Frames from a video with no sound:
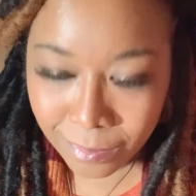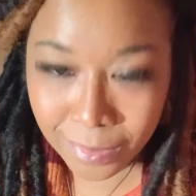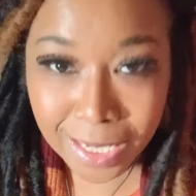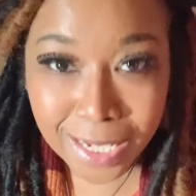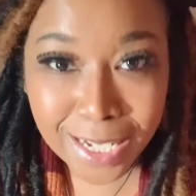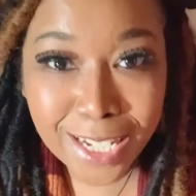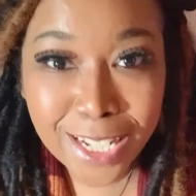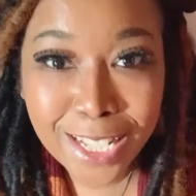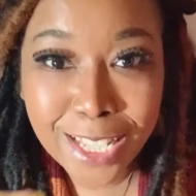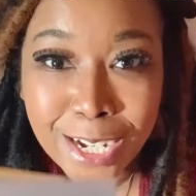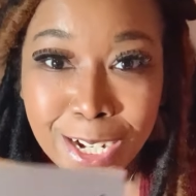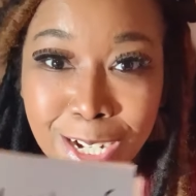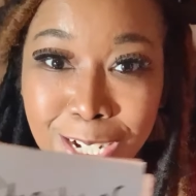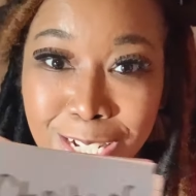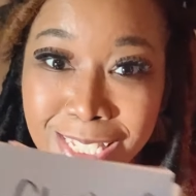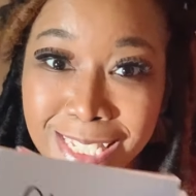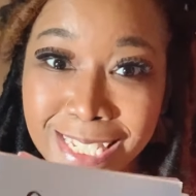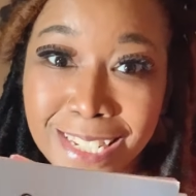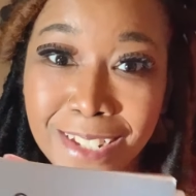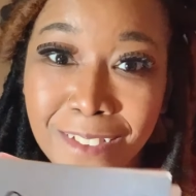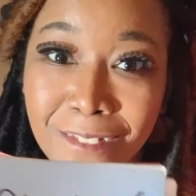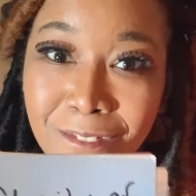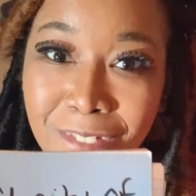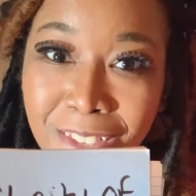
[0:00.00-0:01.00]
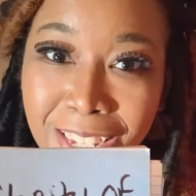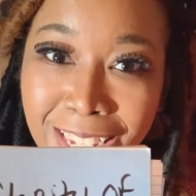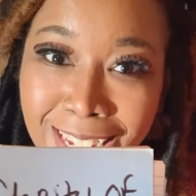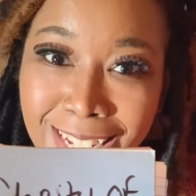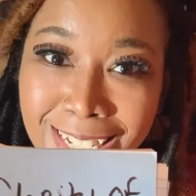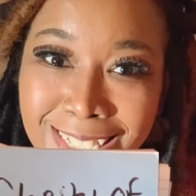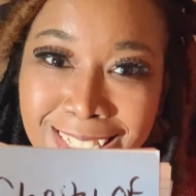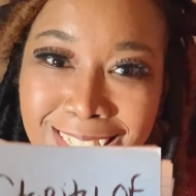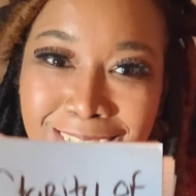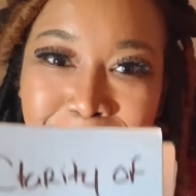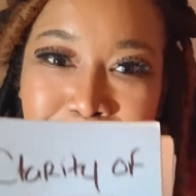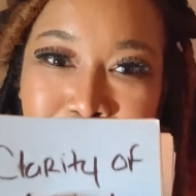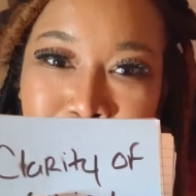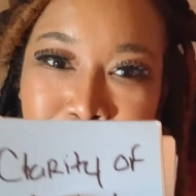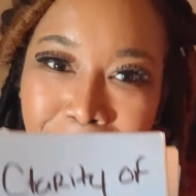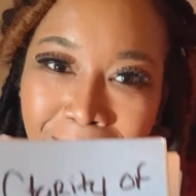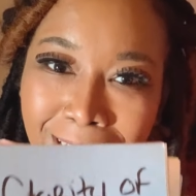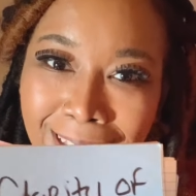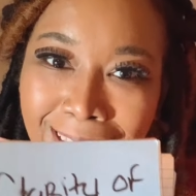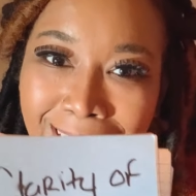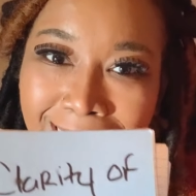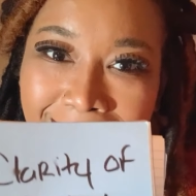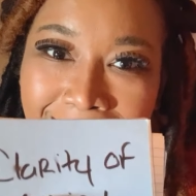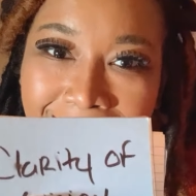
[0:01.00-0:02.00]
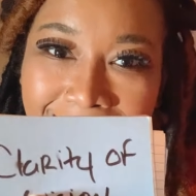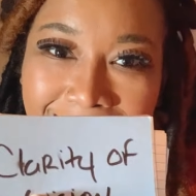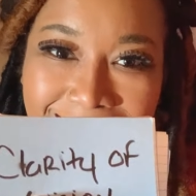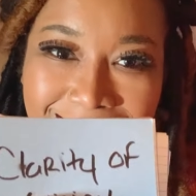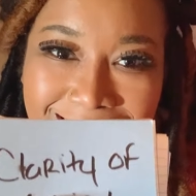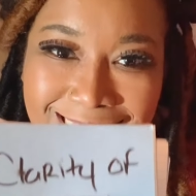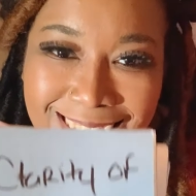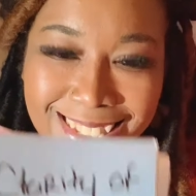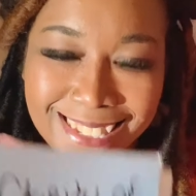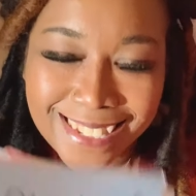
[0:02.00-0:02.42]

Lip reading: Clarity of vision, what?